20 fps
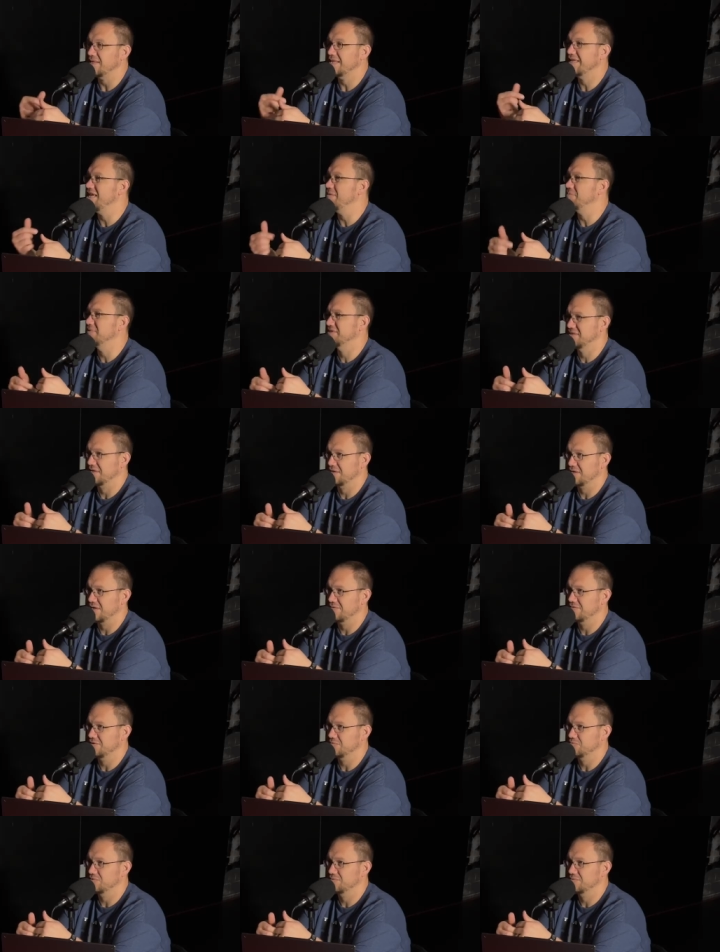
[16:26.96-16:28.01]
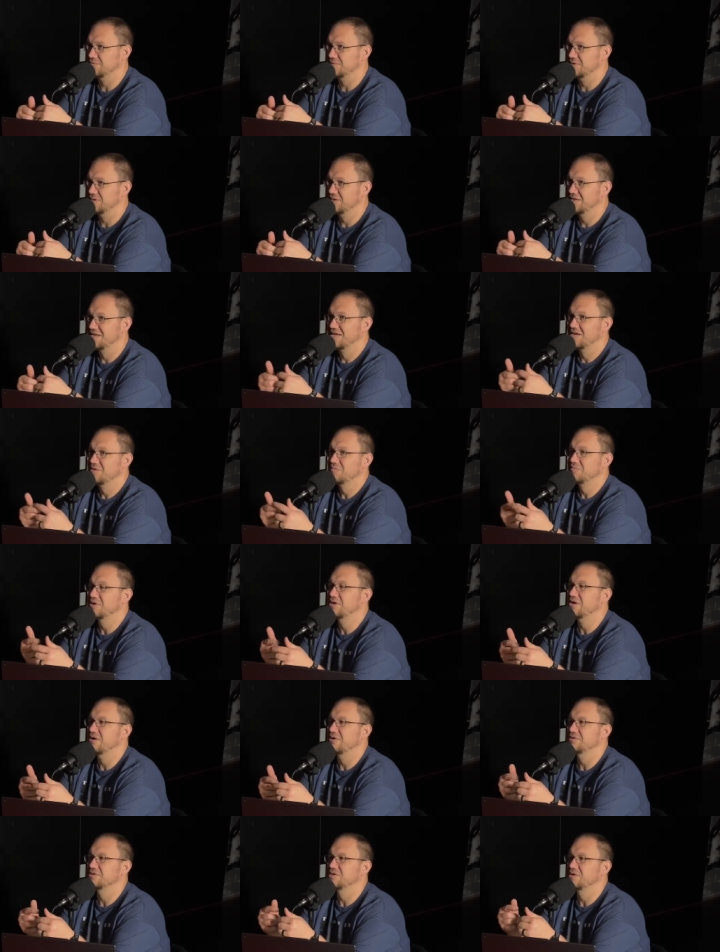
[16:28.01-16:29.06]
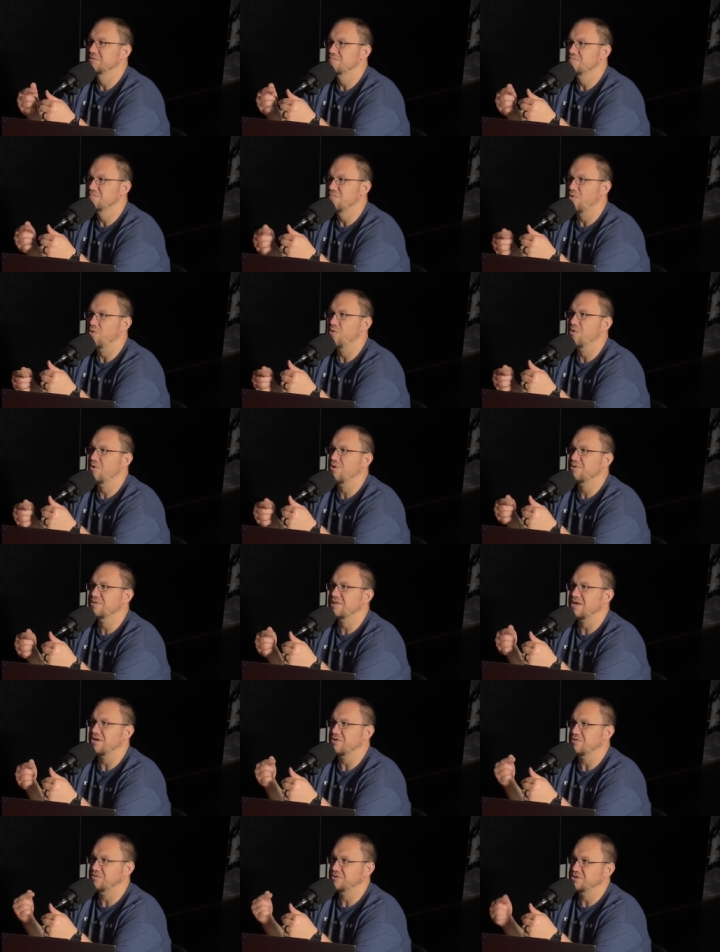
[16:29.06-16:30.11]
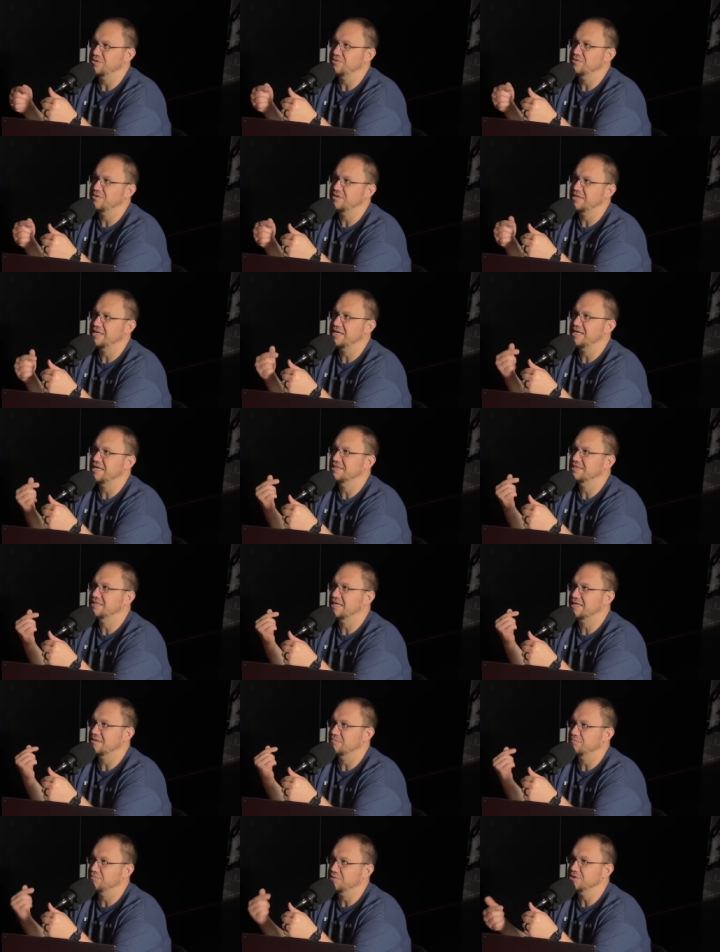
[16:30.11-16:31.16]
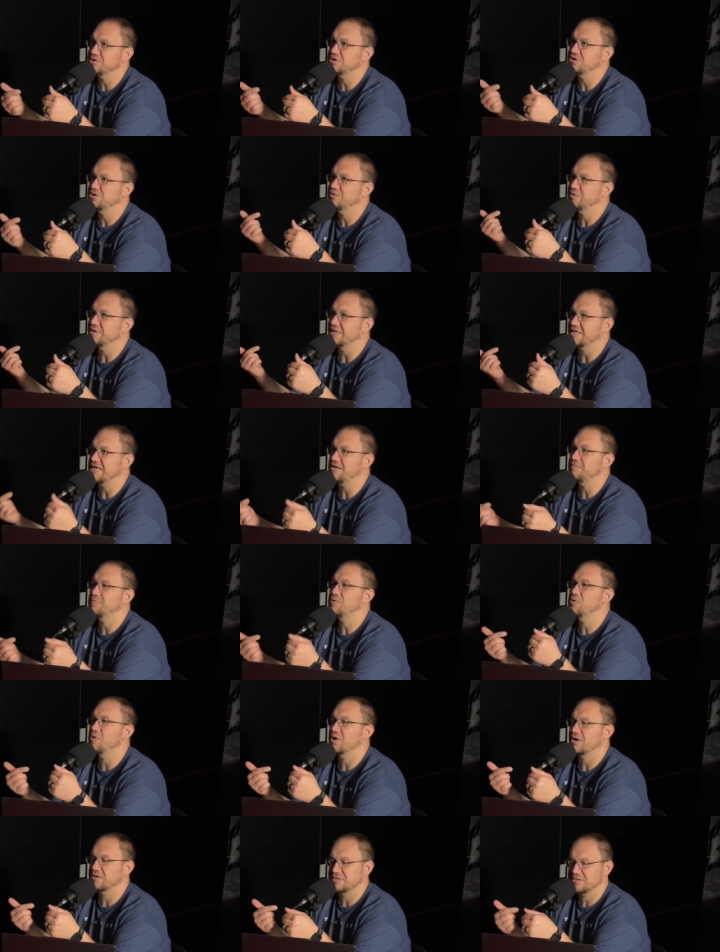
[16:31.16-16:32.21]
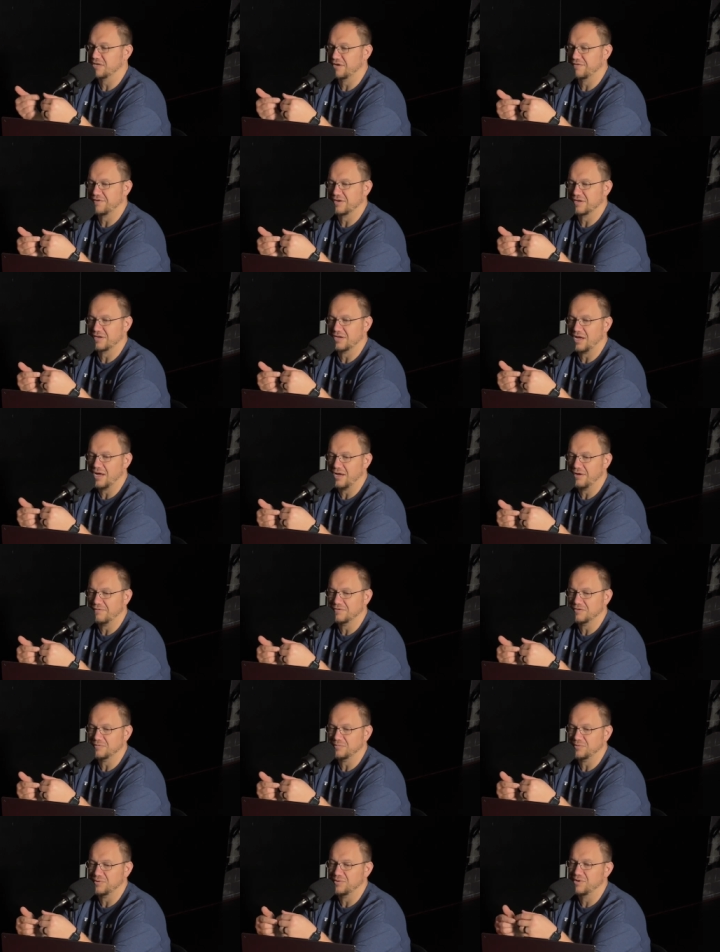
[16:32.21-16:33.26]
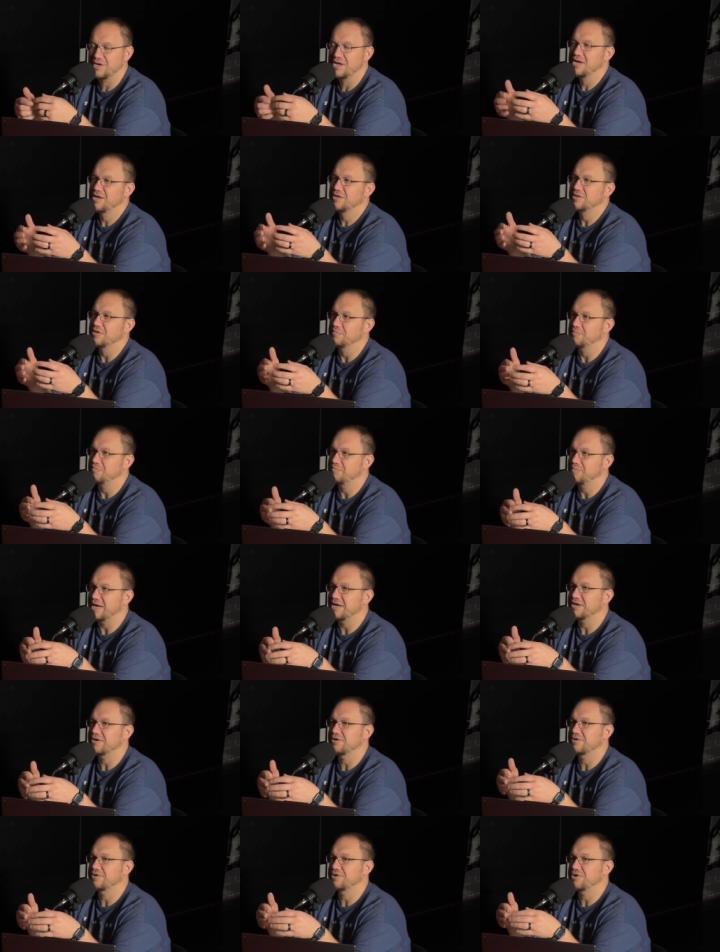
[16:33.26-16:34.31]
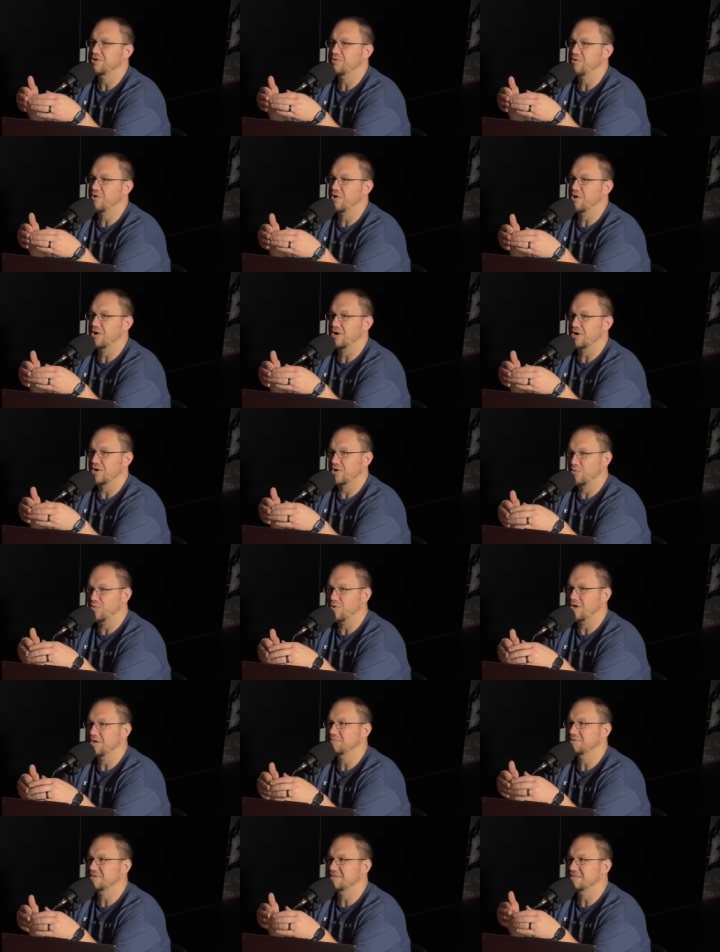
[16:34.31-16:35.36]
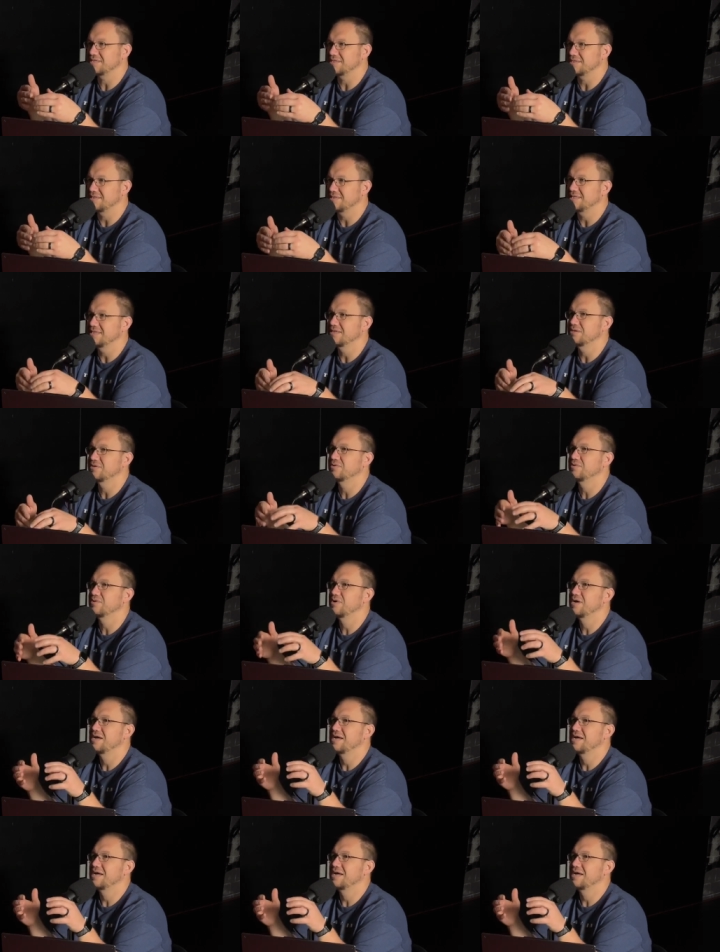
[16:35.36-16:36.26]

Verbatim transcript: keep us uncomfortable because the more that you do things that can push you and keep you ourself uncomfortable, the better you are equipped to deal